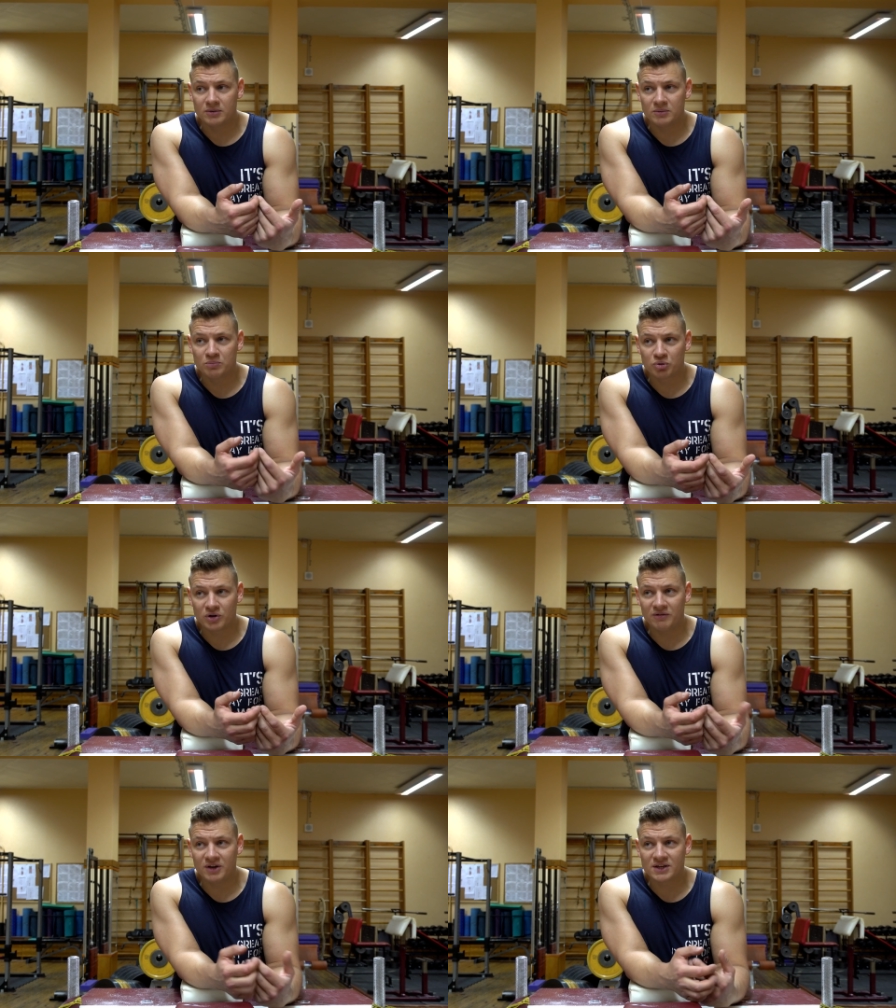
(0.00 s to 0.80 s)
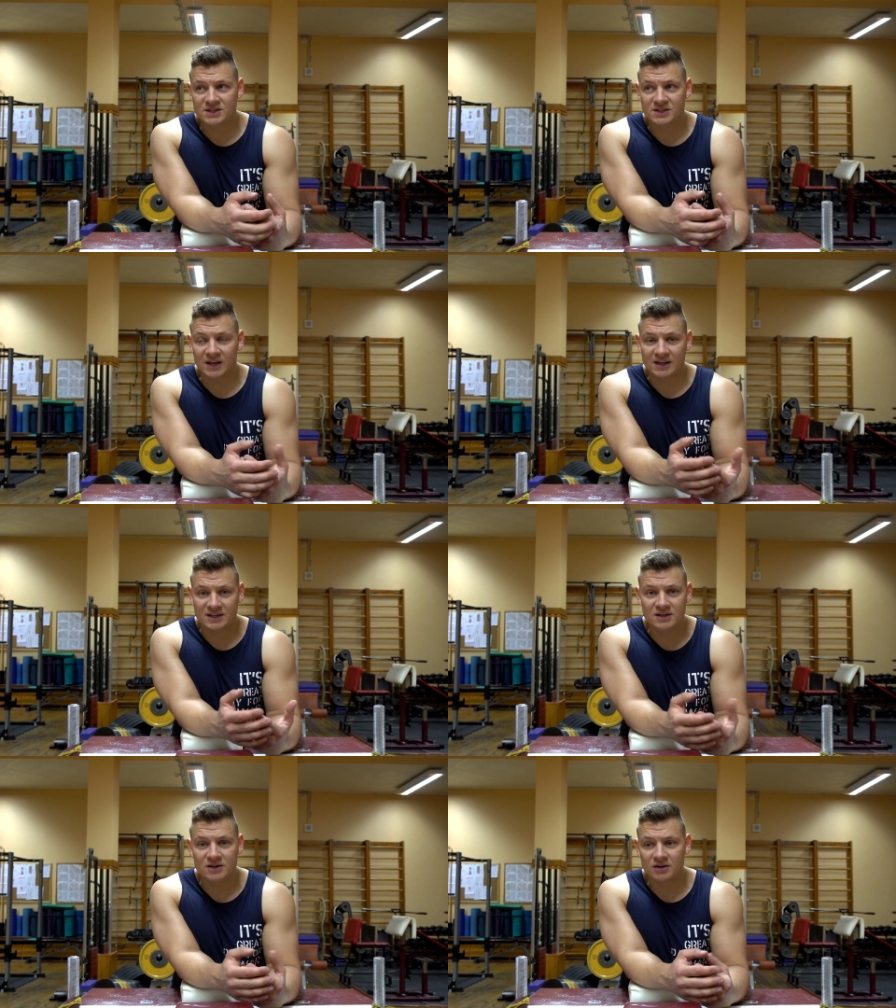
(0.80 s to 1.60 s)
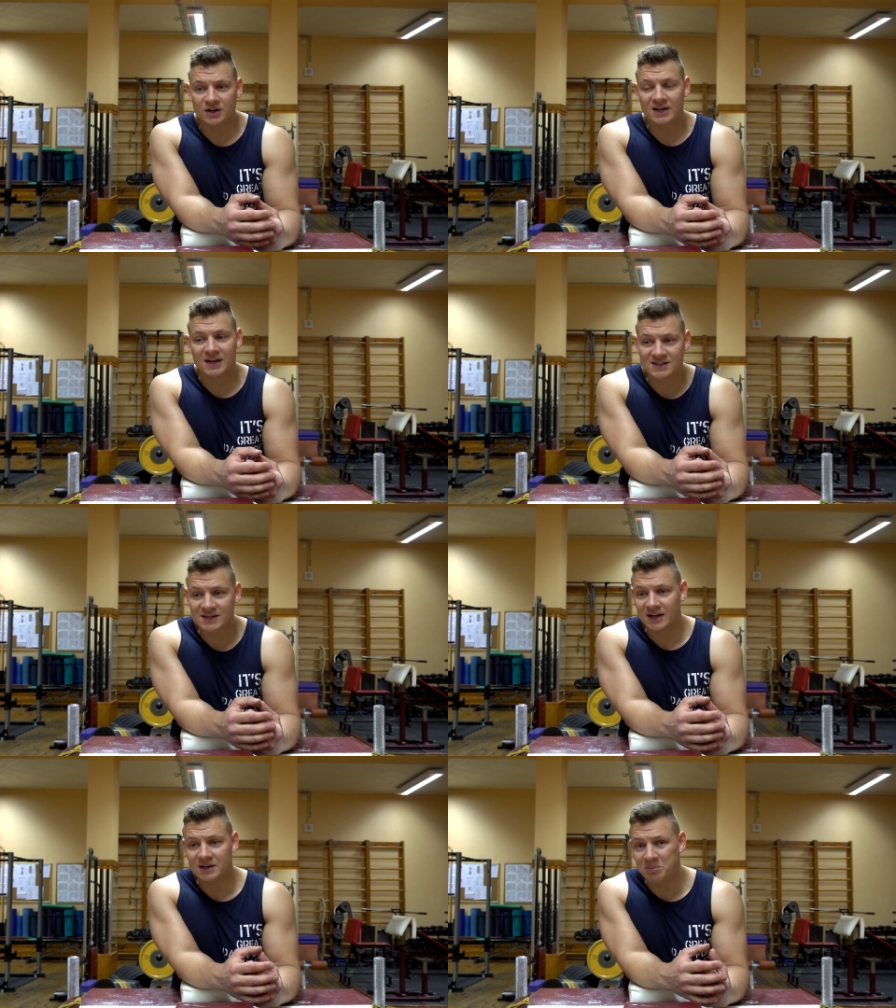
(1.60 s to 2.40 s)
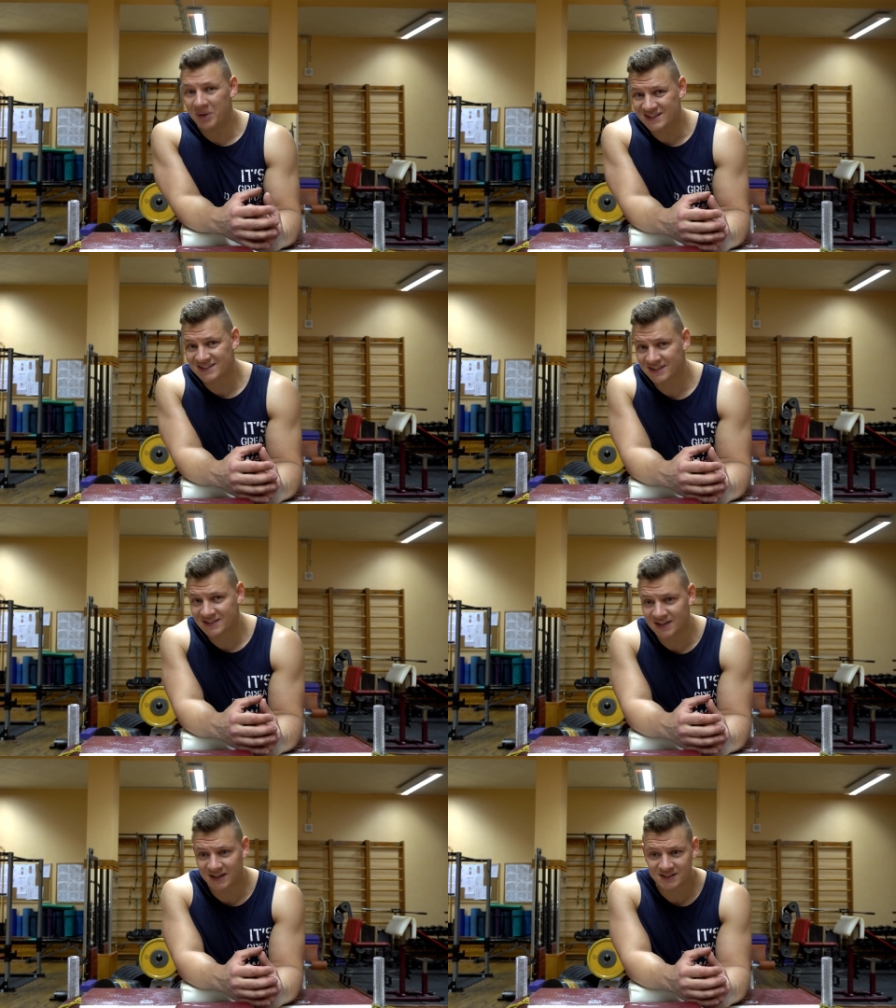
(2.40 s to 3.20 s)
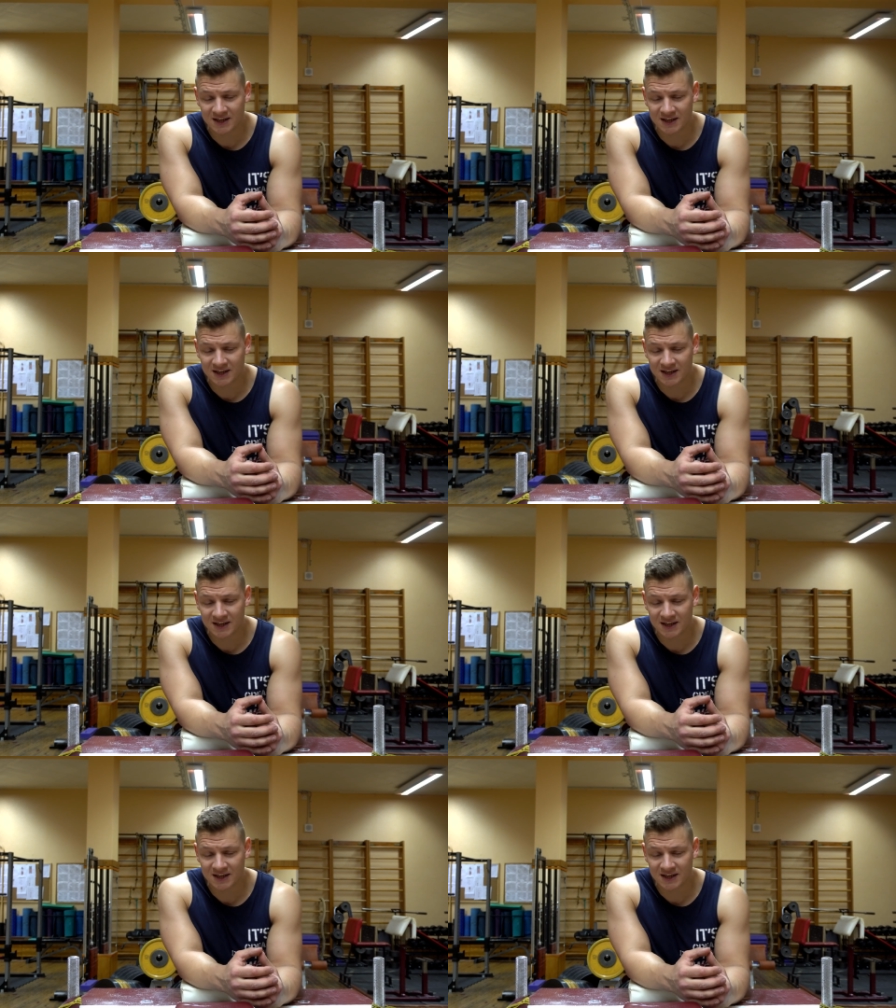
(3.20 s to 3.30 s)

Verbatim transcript: in previous like year, he hasn't had the best success.